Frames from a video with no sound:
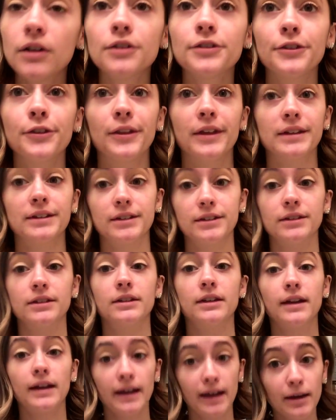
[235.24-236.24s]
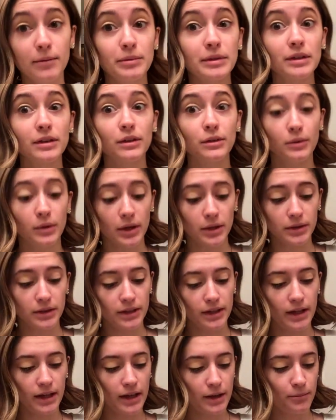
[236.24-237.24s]
so that doesn't happen throughout the
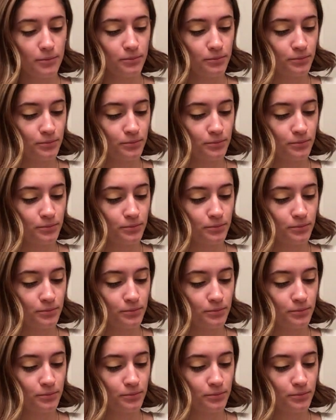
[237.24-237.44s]
day.